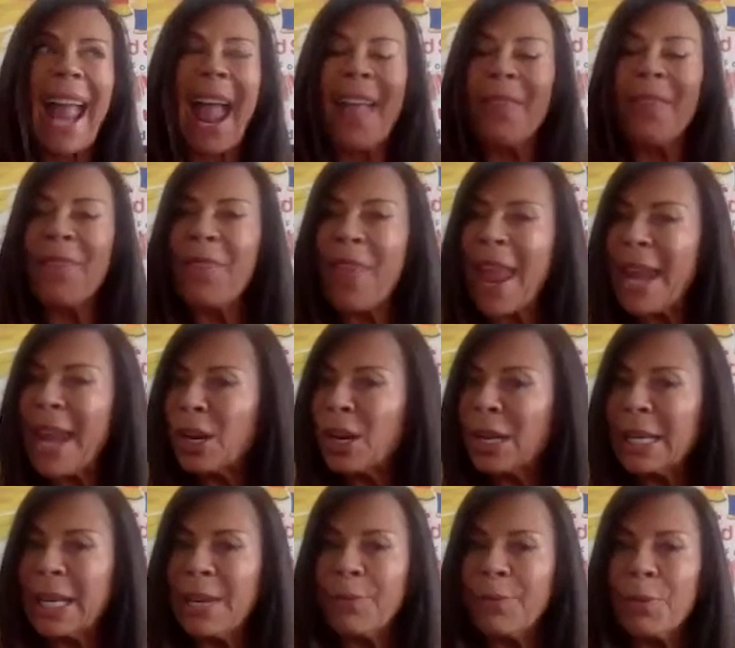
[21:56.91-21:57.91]
and they
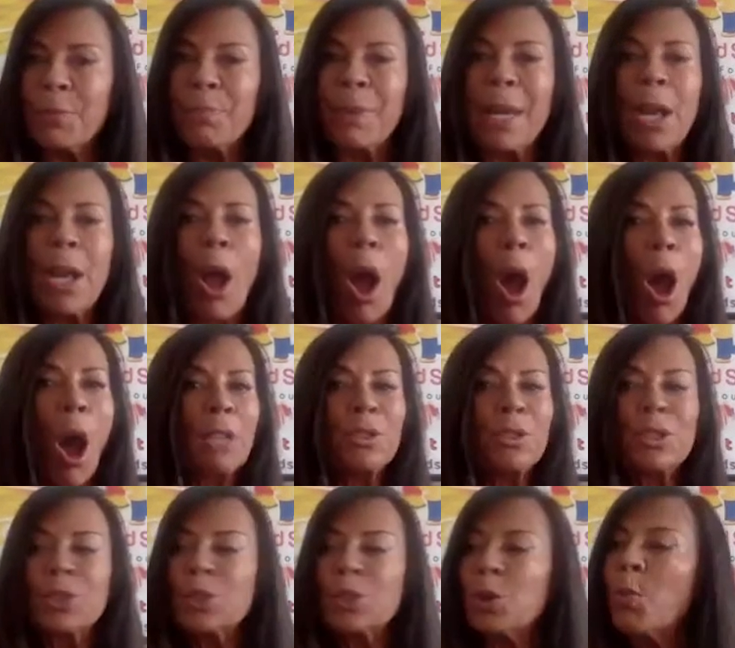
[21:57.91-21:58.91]
could even be on
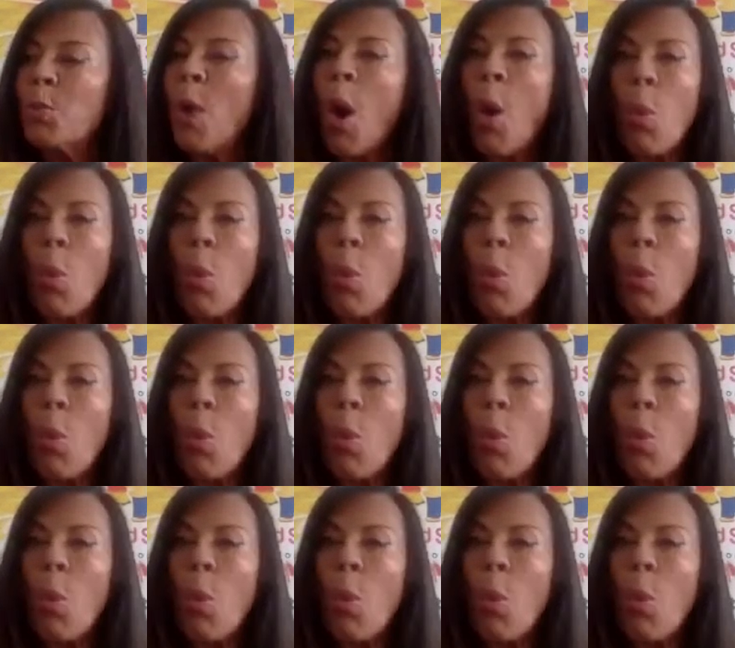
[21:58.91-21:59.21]
Zoom